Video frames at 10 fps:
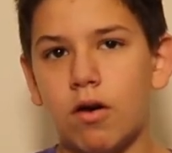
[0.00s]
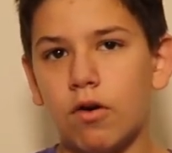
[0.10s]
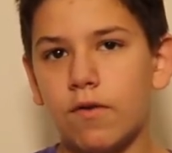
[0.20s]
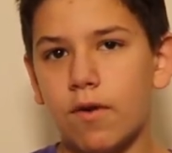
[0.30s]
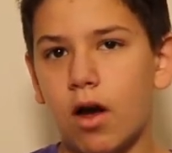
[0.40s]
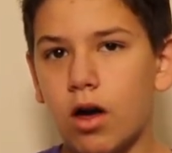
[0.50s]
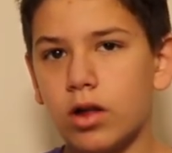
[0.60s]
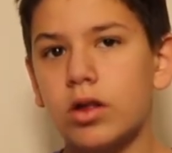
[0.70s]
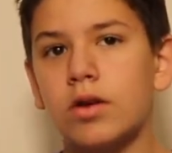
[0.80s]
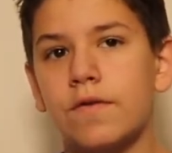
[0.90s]

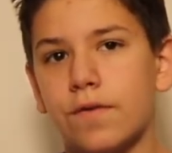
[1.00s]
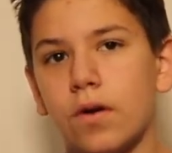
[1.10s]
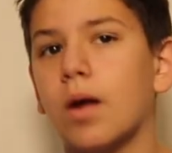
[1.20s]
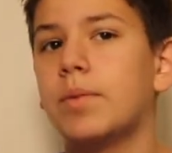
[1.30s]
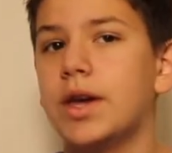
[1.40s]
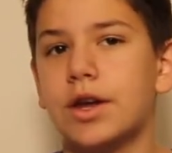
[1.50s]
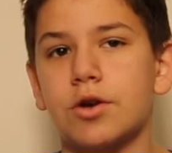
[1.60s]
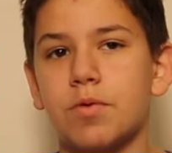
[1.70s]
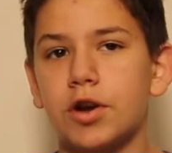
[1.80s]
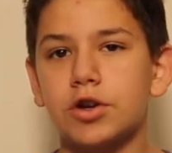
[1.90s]
Overall, for a
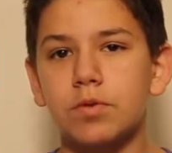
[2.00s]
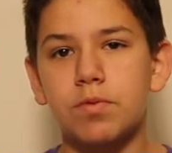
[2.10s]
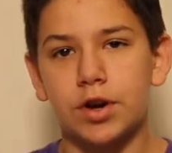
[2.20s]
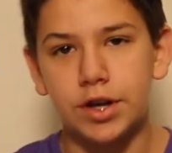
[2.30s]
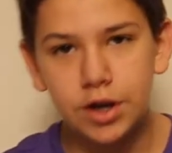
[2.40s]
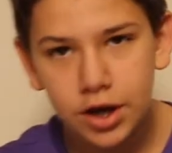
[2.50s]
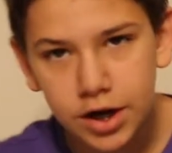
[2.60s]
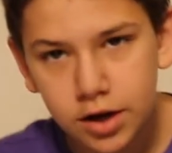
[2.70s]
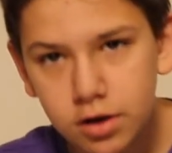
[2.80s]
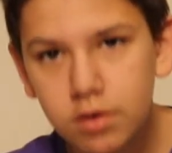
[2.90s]
beginner printer, pretty
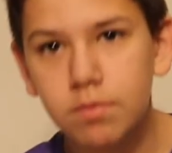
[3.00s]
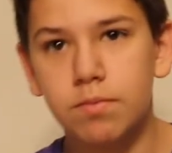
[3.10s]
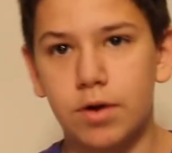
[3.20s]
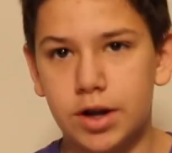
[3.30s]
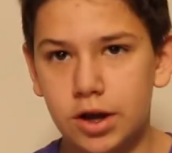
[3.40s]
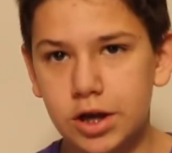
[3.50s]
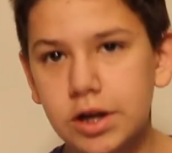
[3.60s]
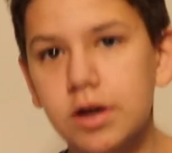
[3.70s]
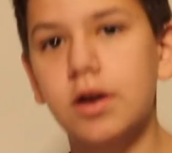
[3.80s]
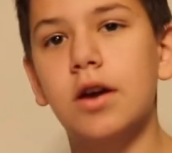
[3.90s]
good. Pretty good.